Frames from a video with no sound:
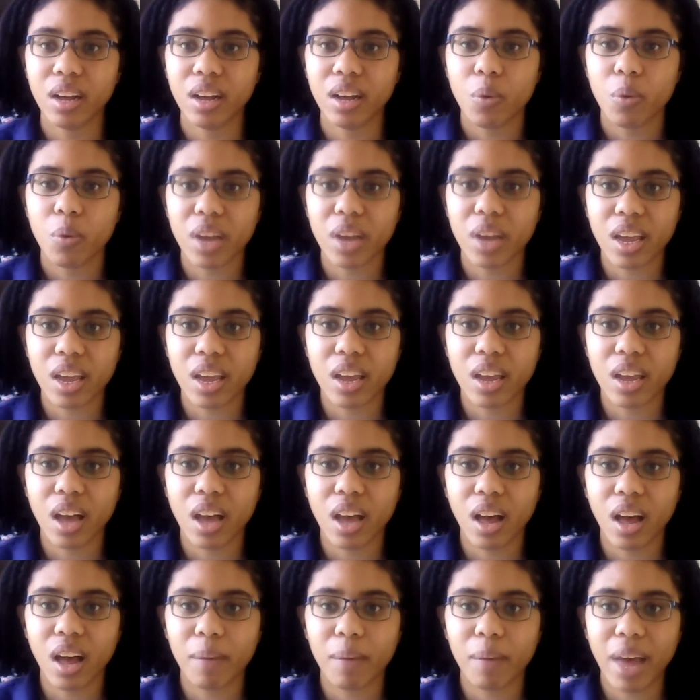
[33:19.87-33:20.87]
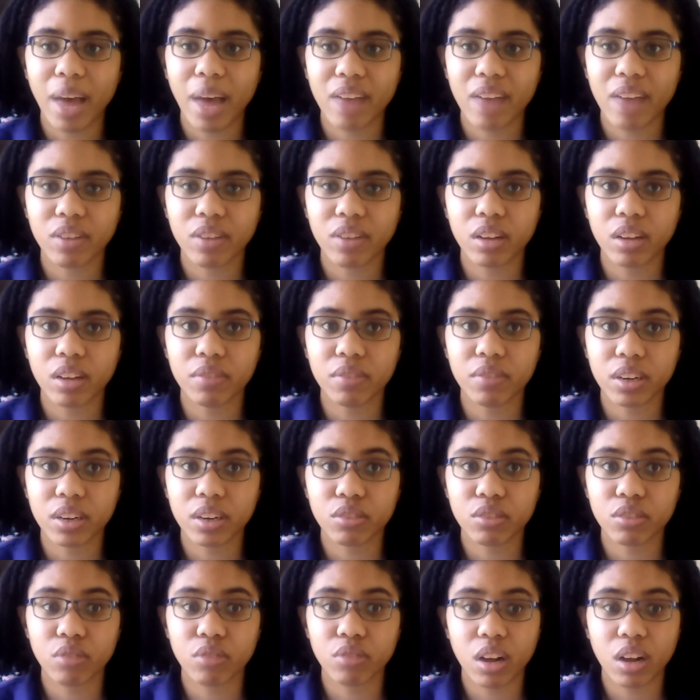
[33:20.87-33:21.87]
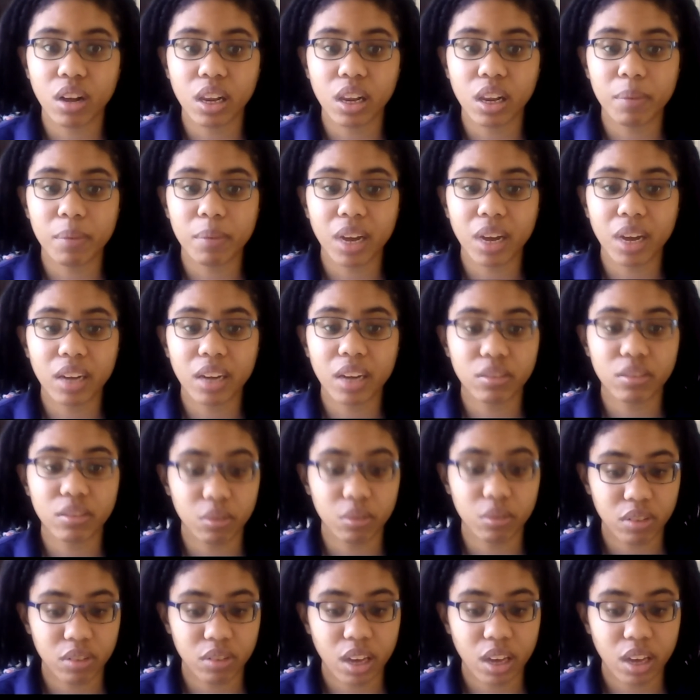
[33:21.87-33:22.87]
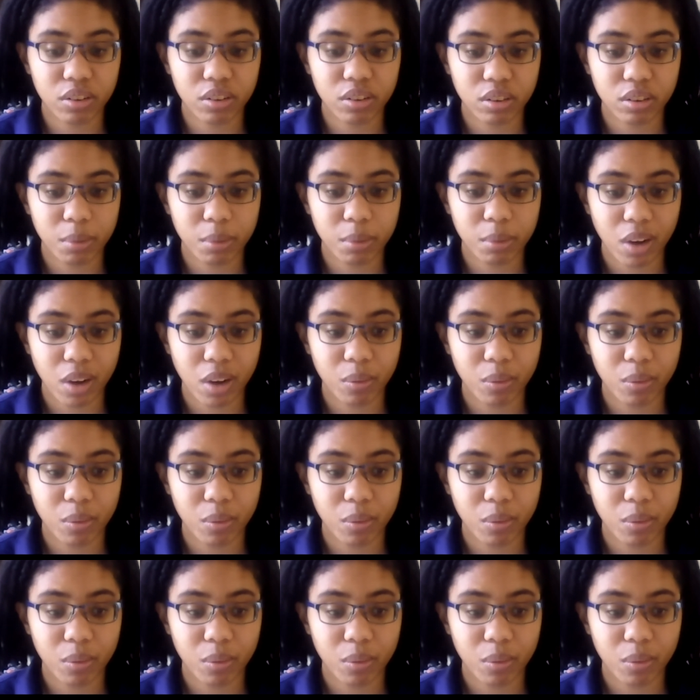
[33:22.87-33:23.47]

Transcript: We have a very strong alumni association. Palmer